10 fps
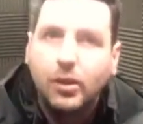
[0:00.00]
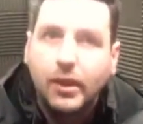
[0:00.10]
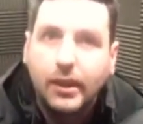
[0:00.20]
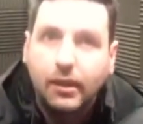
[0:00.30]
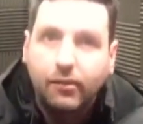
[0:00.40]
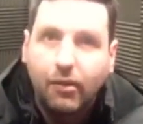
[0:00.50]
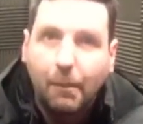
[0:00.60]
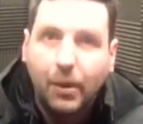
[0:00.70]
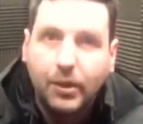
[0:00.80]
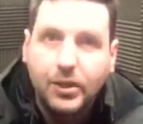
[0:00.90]
looking at a
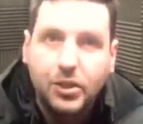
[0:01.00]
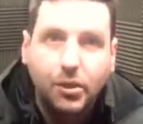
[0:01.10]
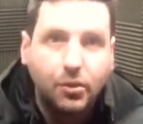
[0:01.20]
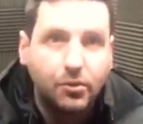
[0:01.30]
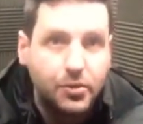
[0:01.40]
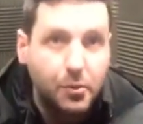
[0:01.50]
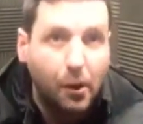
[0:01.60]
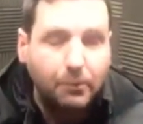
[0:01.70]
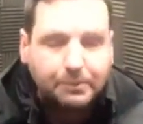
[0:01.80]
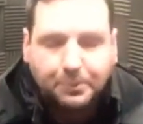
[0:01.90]
front mount intercooler as well.